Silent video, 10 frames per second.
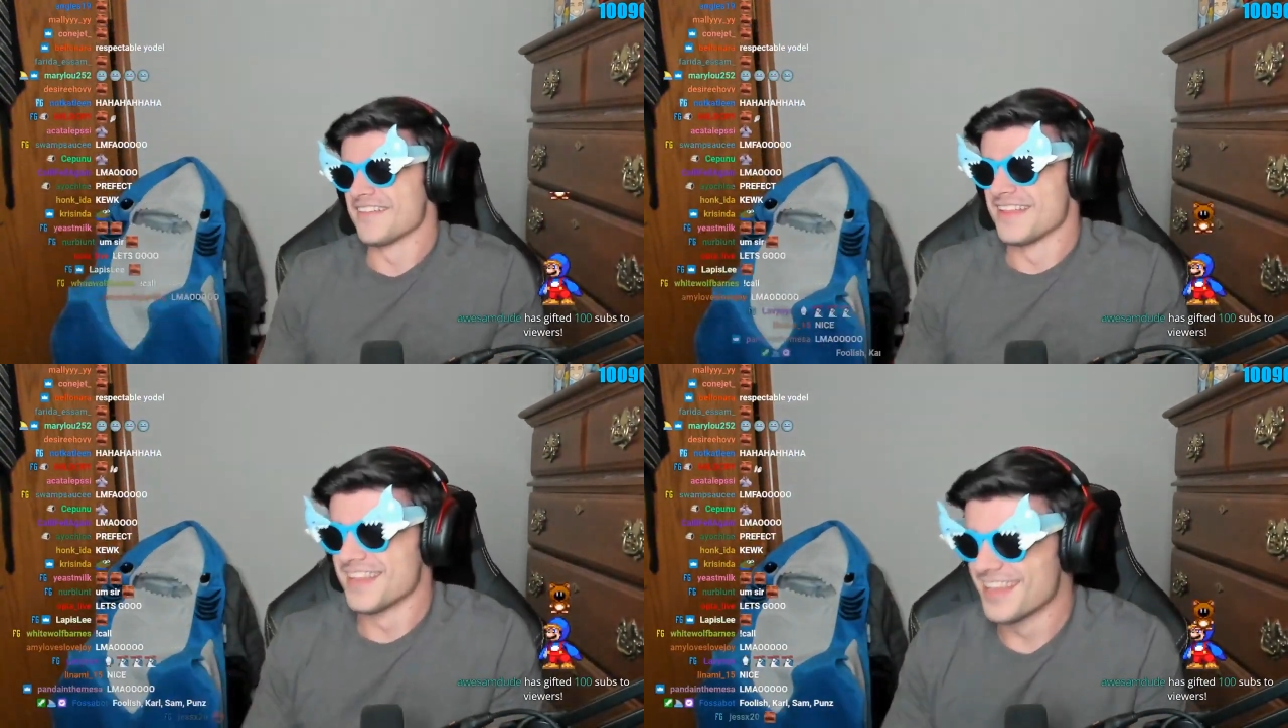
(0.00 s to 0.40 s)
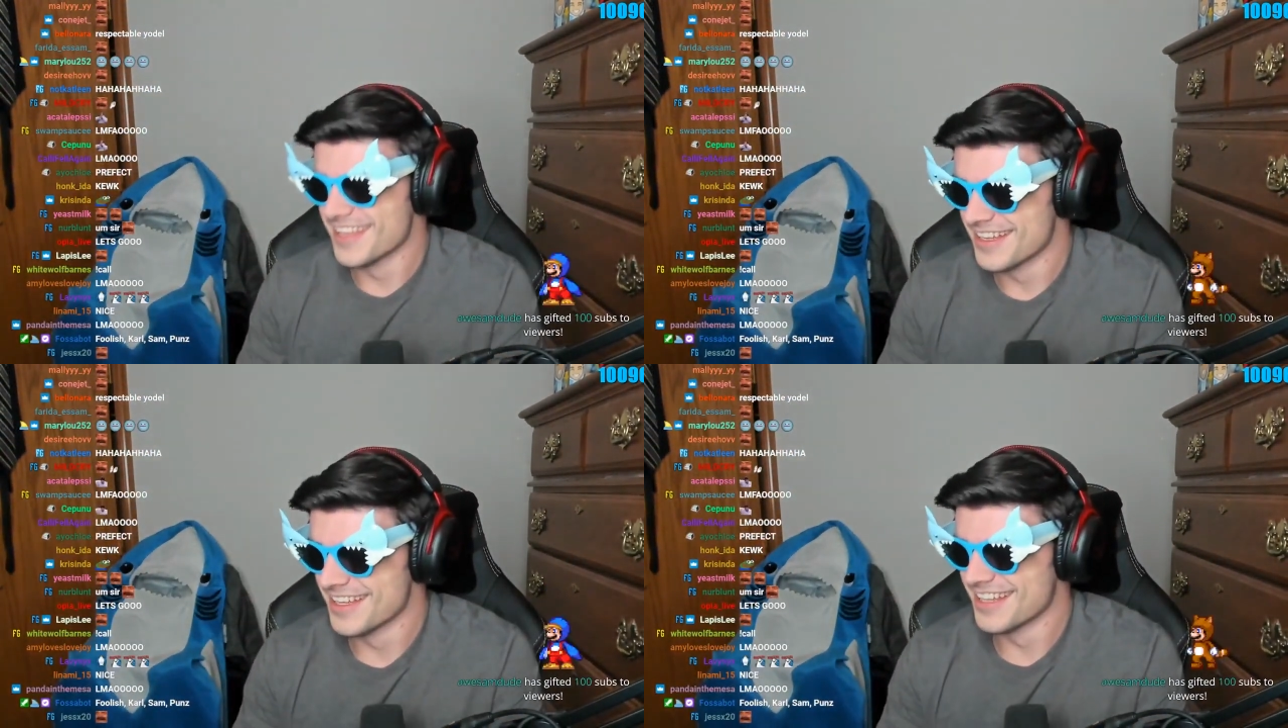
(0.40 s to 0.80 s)
You
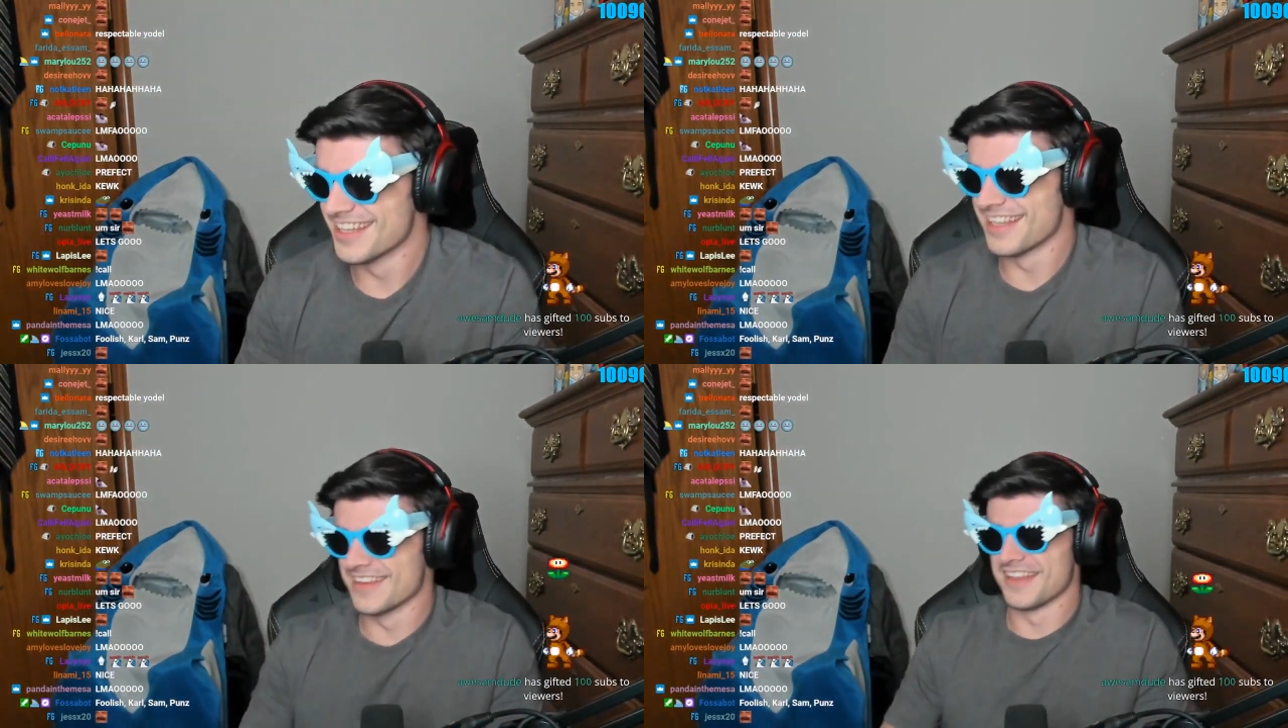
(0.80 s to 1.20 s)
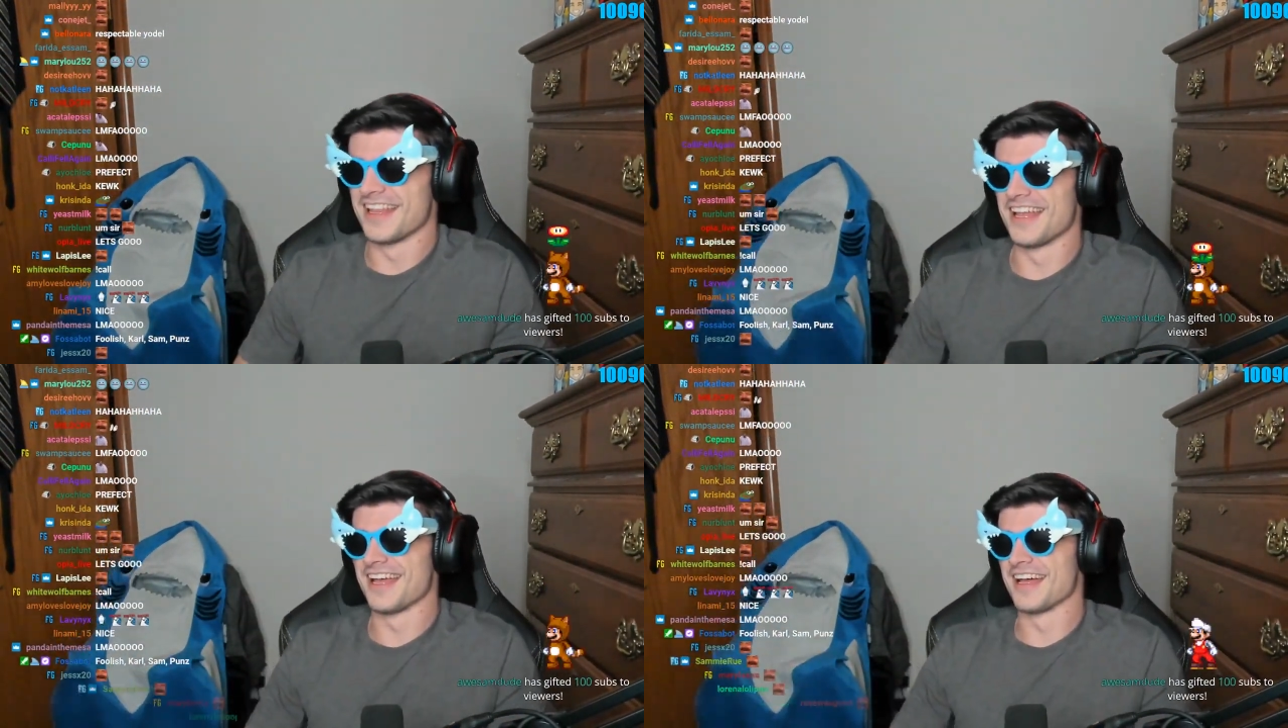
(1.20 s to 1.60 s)
earned those.
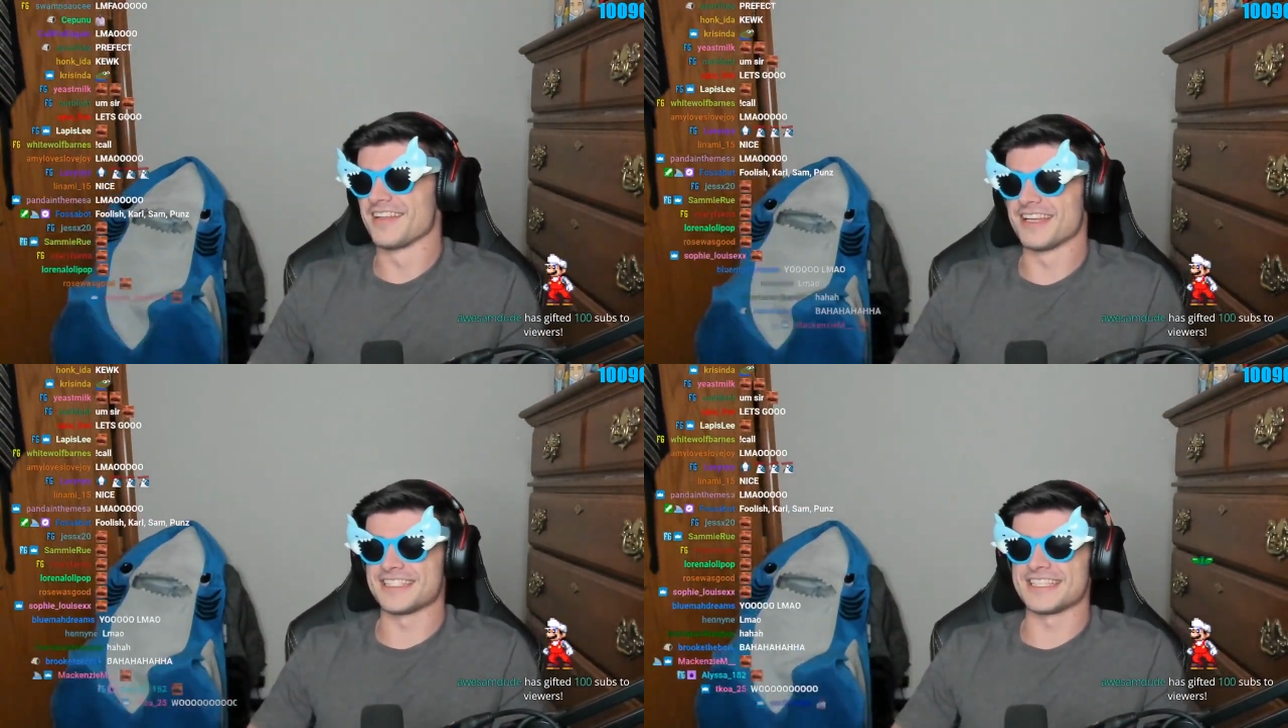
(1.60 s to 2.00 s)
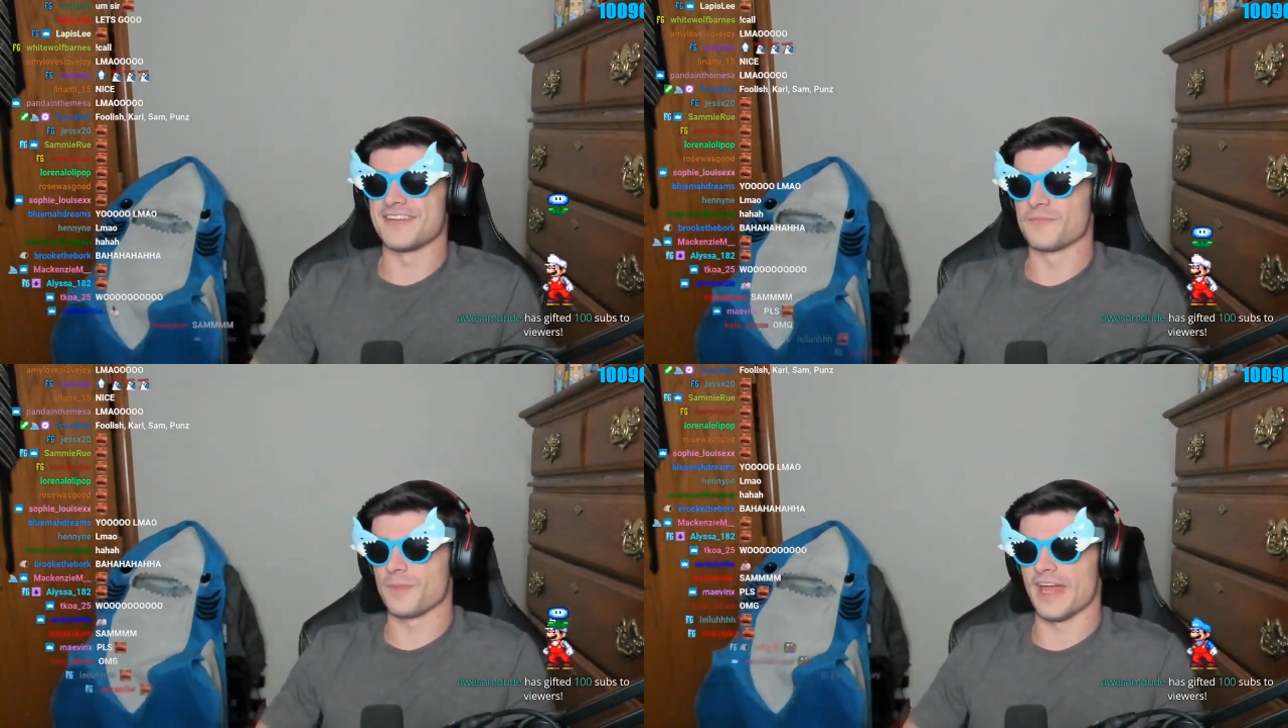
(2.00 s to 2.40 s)

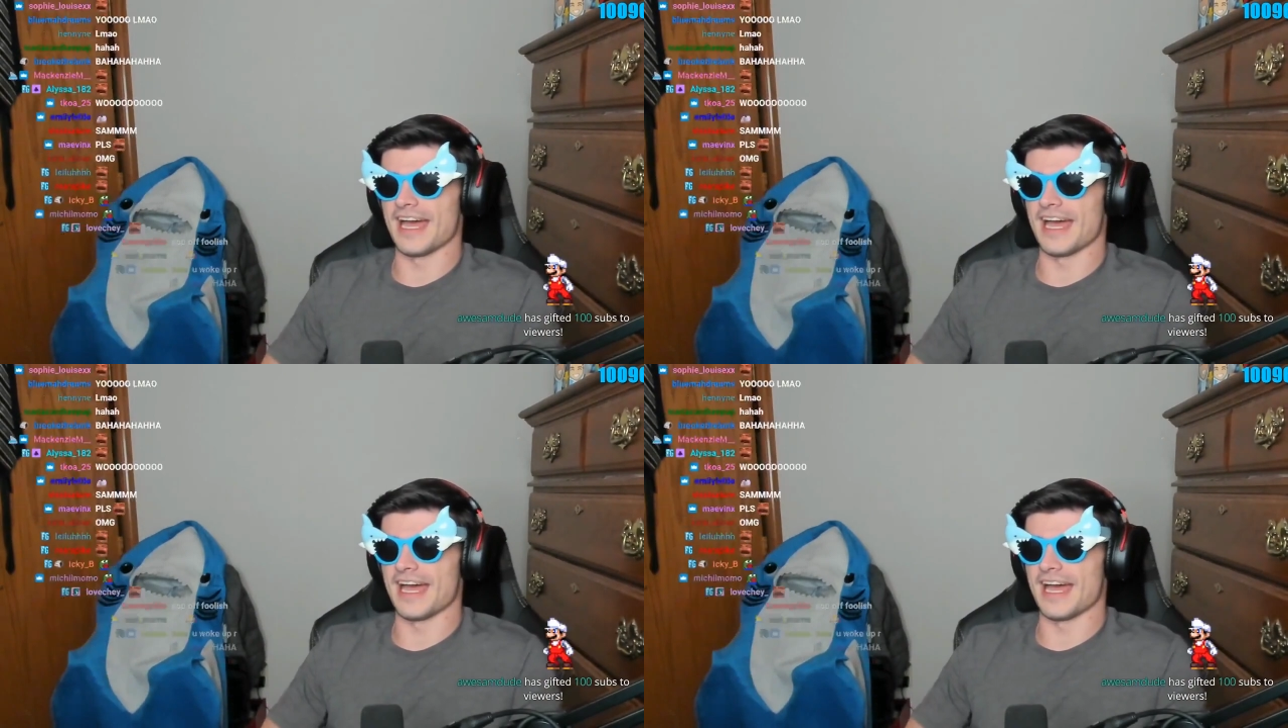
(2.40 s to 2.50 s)
Listen,